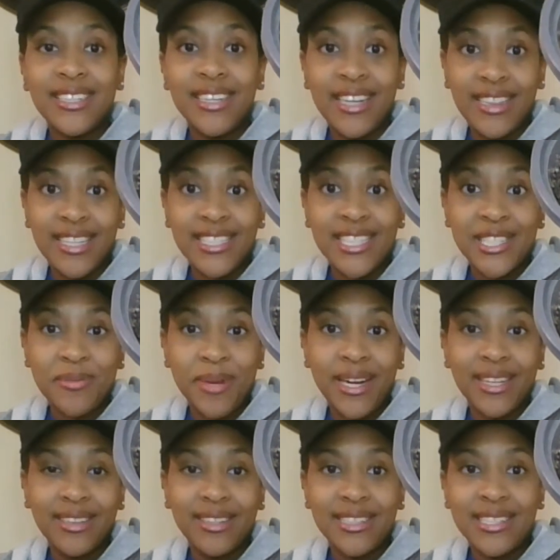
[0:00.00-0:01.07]
and this is what
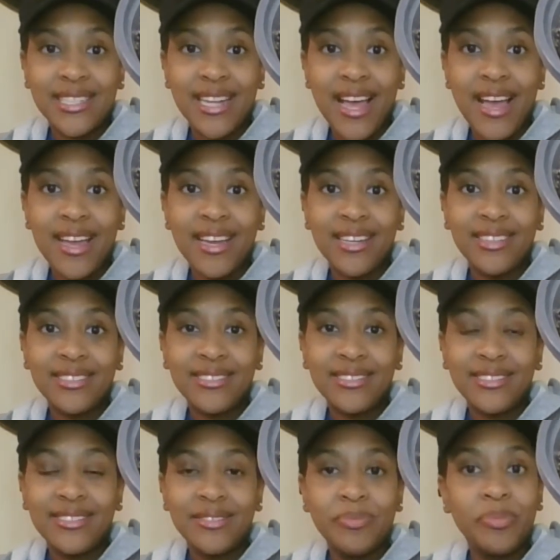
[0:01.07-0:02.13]
it looks like.
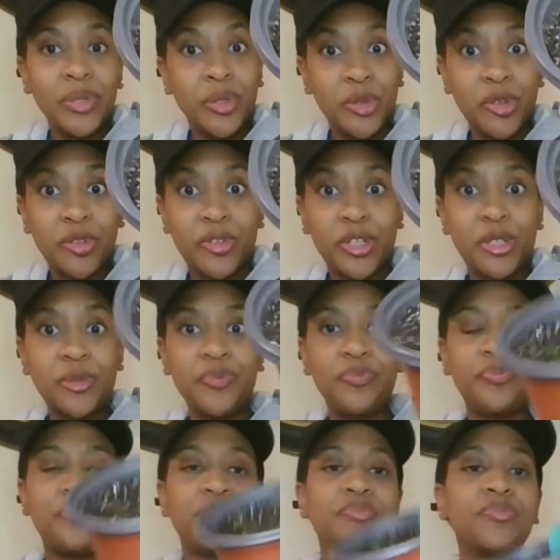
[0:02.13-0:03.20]
Beautiful.
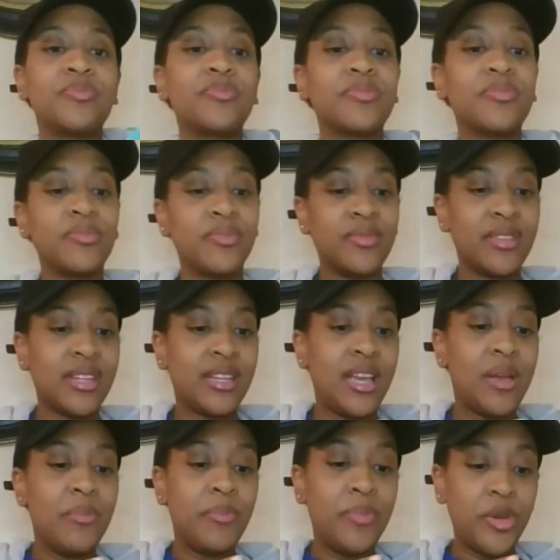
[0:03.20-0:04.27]

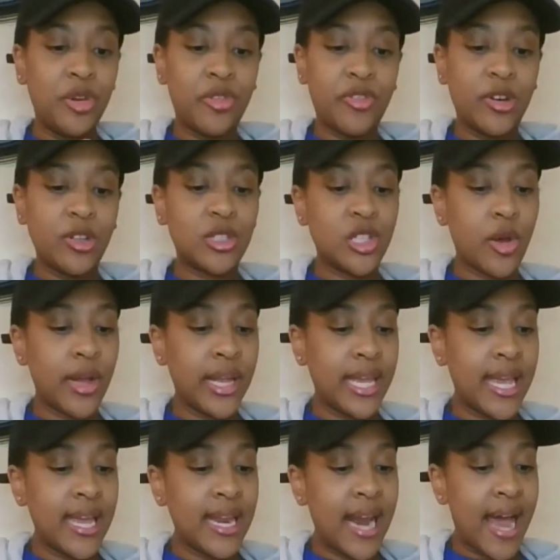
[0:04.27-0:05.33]
Beautiful. So
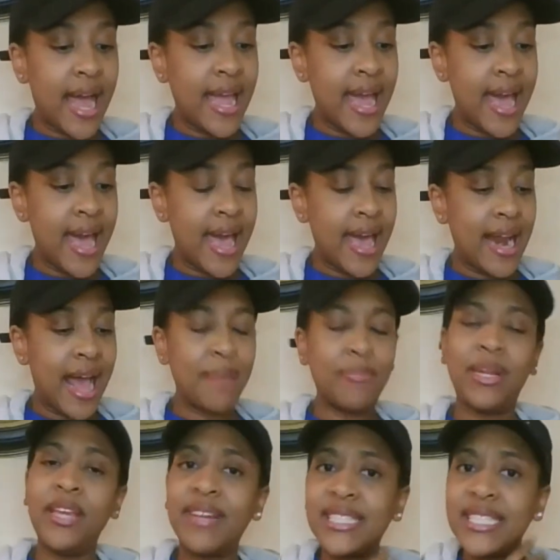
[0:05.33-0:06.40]
again, I
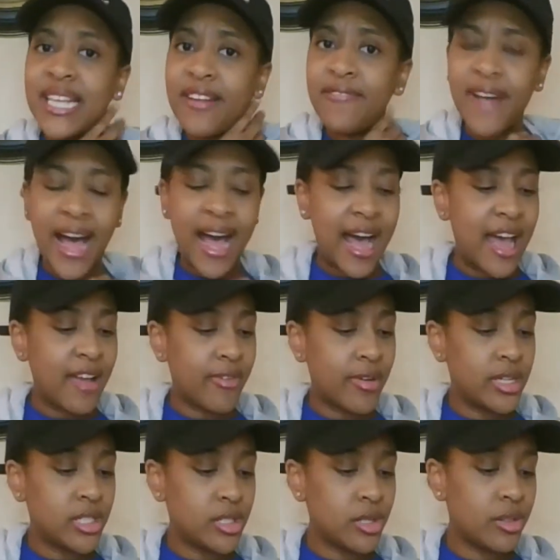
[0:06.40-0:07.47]
believe I said 5.
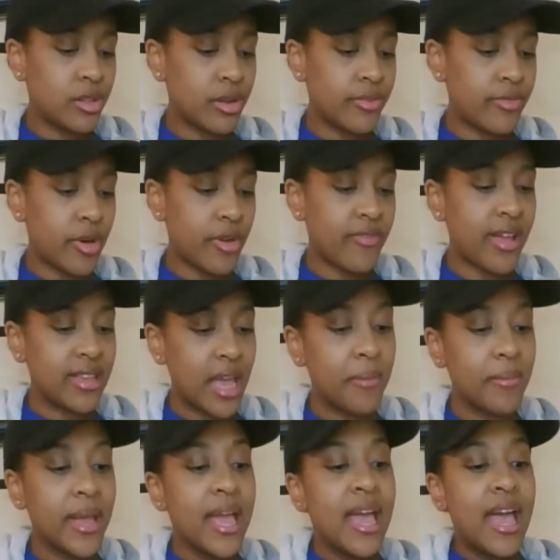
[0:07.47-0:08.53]

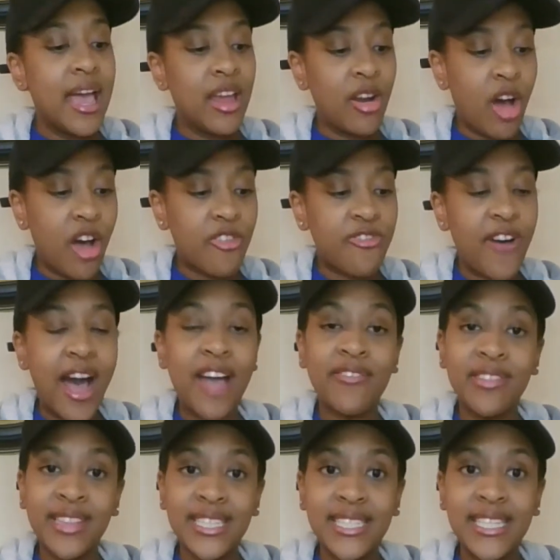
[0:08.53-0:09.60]
Yep. And all
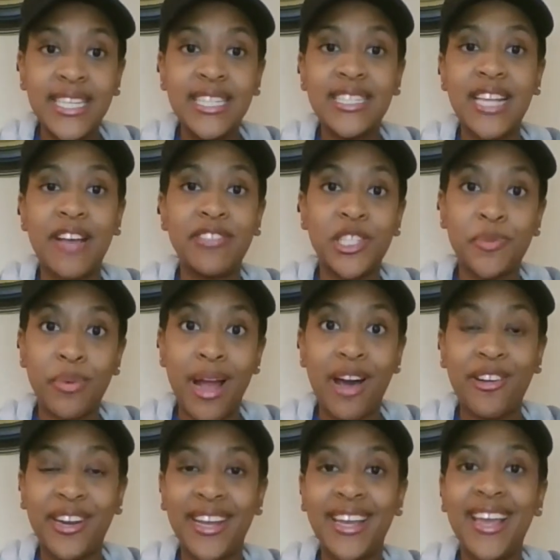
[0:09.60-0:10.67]
5 of the seeds have
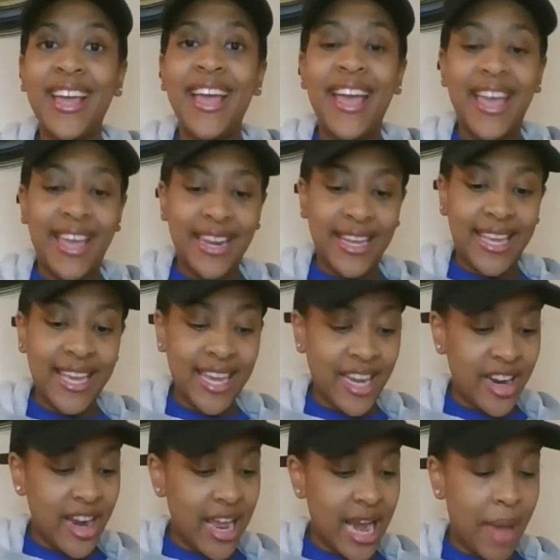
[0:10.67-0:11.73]
sprouted in
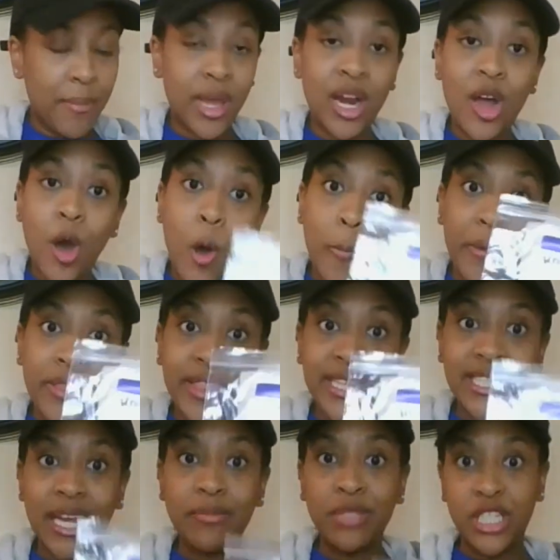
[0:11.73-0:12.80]
here. And I'm going to open
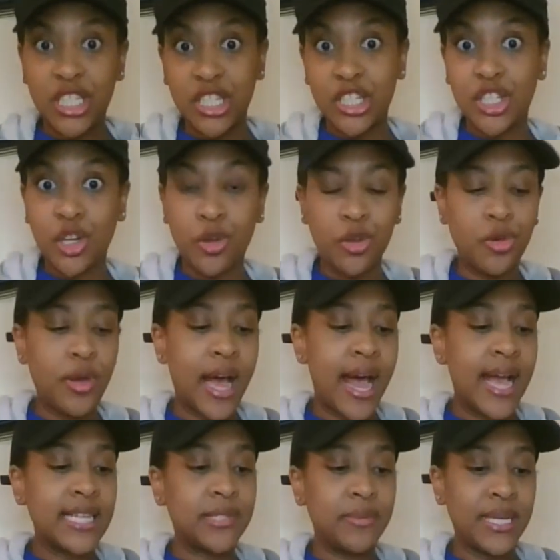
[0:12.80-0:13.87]
this up just to show you
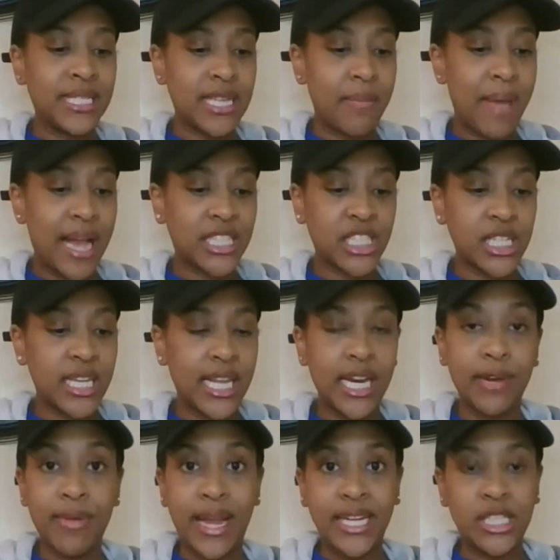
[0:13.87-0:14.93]
guys, because I'm actually
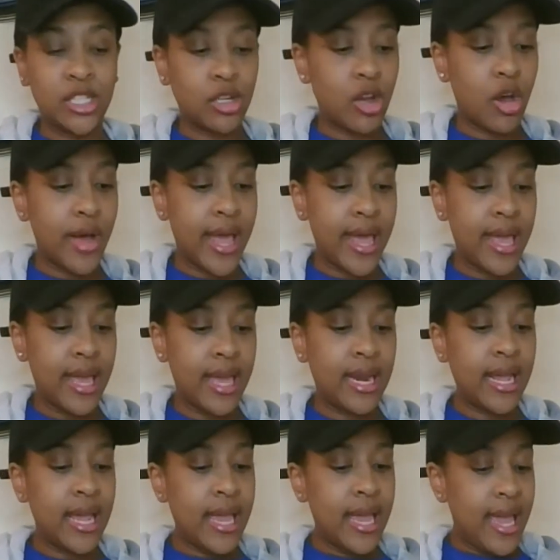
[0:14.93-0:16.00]
getting ready to go ahead